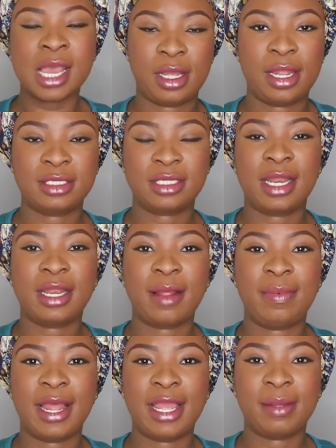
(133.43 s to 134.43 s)
And I started
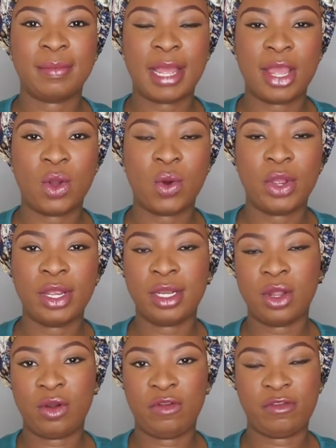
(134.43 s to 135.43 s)
applying bio
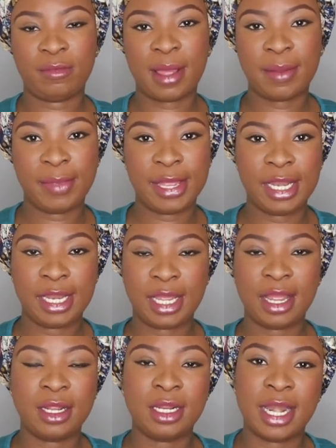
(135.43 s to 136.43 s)
oil all over my
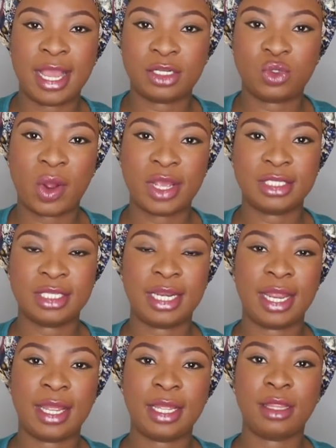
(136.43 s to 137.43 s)
belly, like twice a
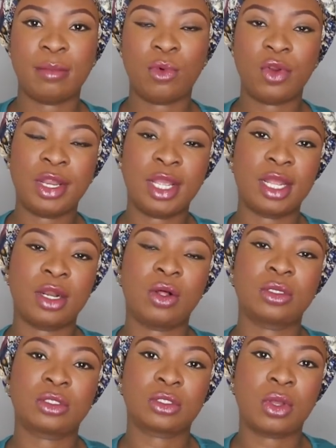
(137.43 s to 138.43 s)
day, in the morning and
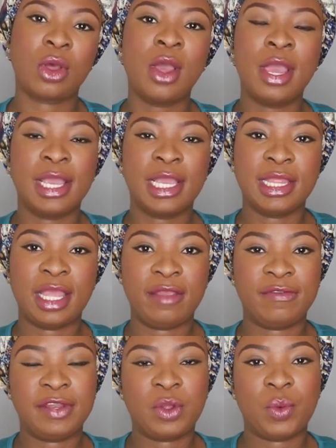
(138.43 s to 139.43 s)
also in the
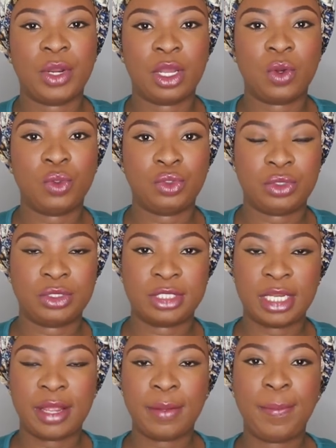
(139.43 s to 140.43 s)
evening when I go to
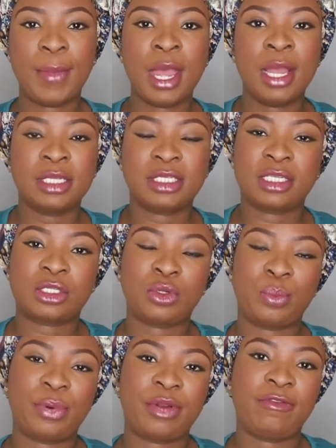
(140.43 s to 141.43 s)
sleep, just
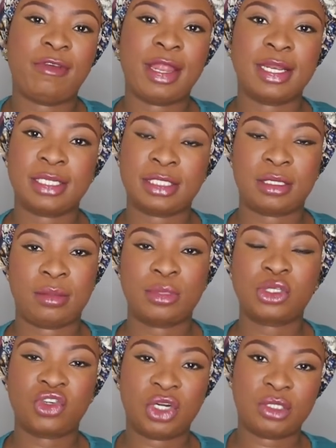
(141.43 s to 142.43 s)
to prevent some
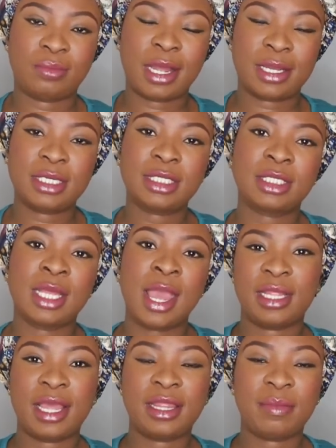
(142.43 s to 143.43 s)
stretch marks.
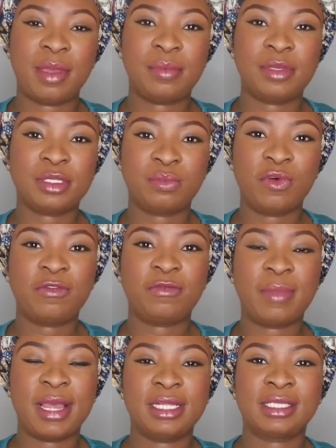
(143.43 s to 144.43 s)
And the baby's
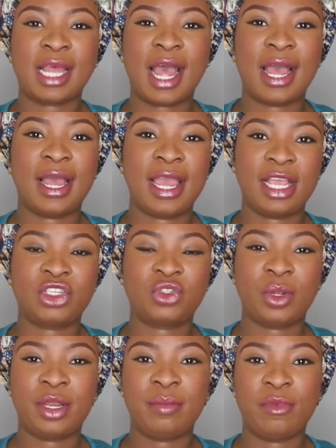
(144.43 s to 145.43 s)
movements are
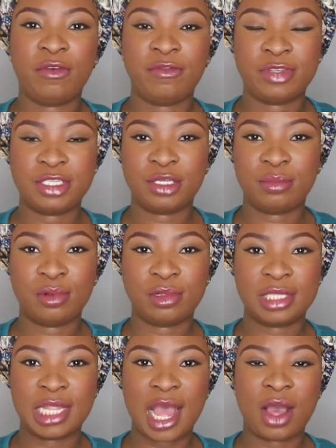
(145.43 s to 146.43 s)
actually more
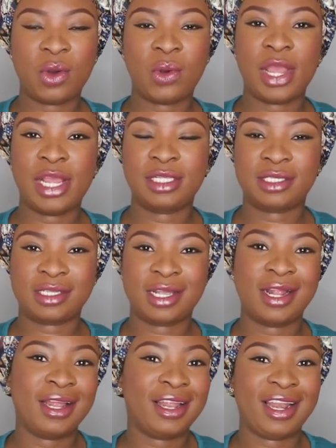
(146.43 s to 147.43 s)
visible now. It's
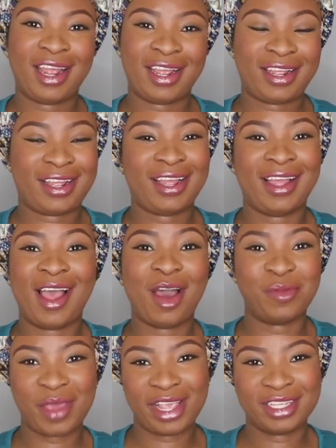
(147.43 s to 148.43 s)
like
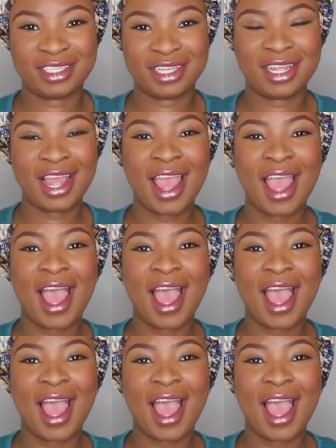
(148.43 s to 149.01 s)
amazing.